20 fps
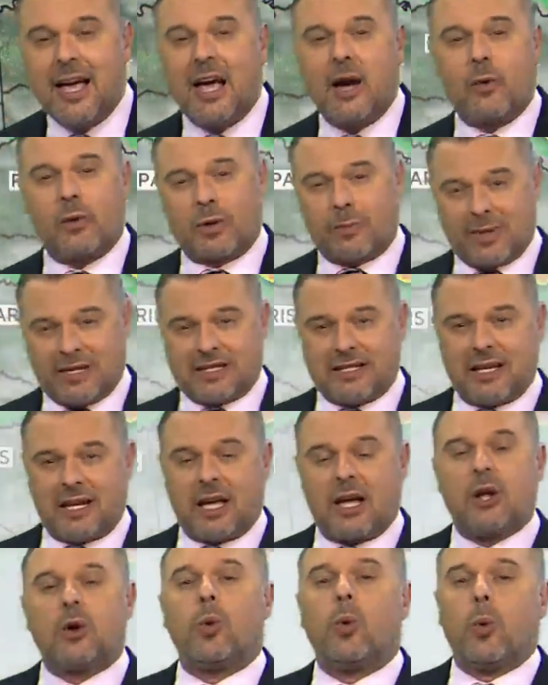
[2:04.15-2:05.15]
And we're going to be
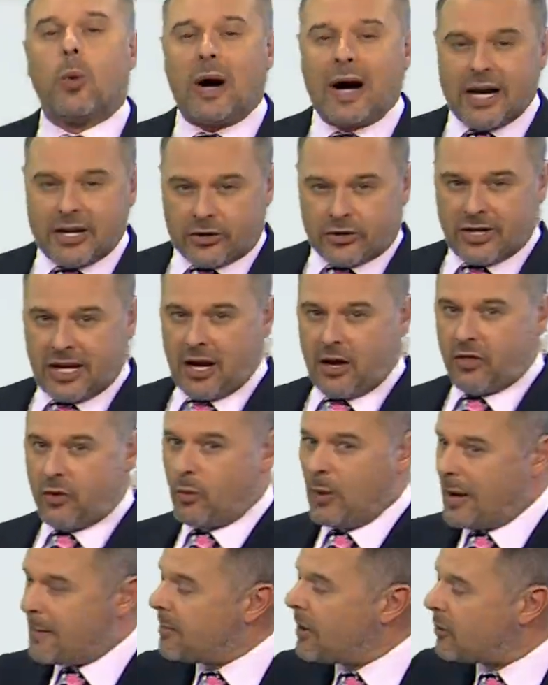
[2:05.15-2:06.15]
seeing a quieter day on the
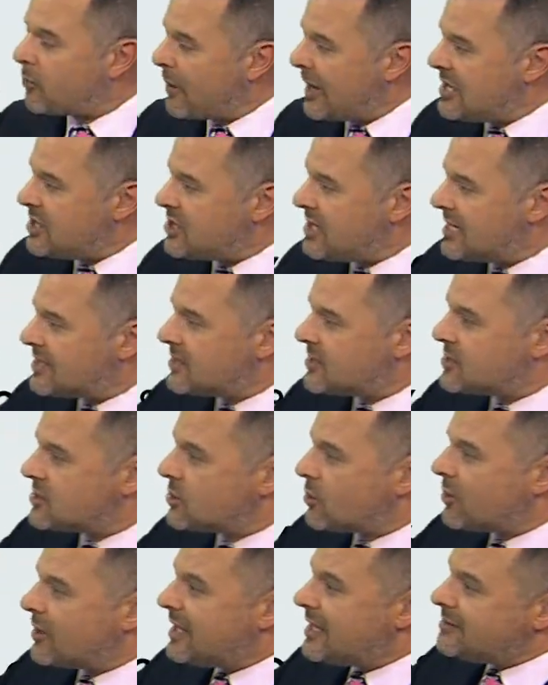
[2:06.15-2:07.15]
way. But rain chances
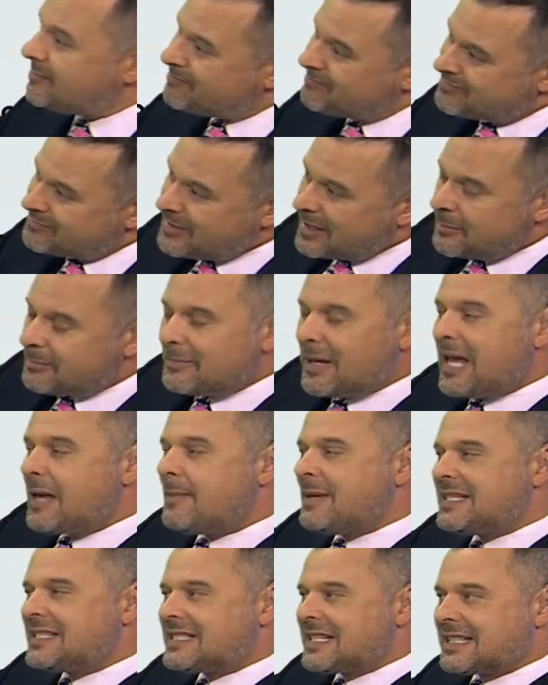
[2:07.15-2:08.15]
30,
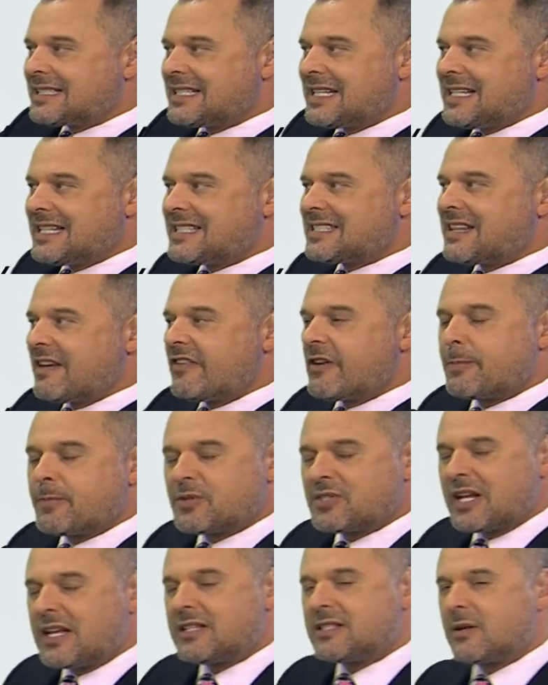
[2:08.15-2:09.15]
maybe 60 to 70
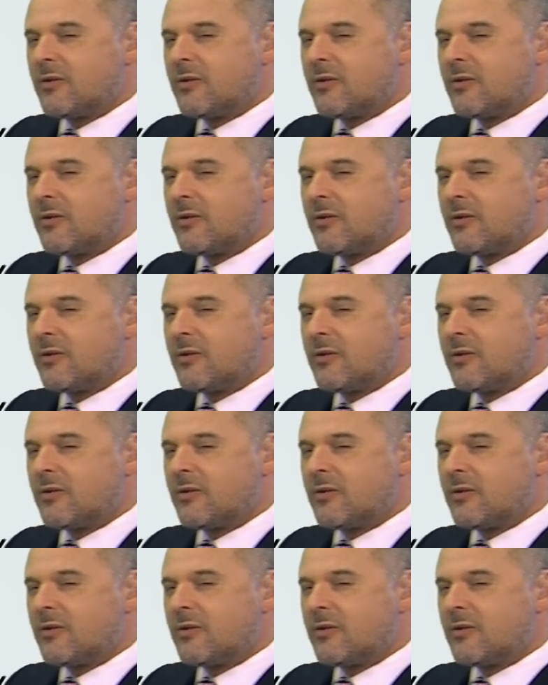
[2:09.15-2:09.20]
percent.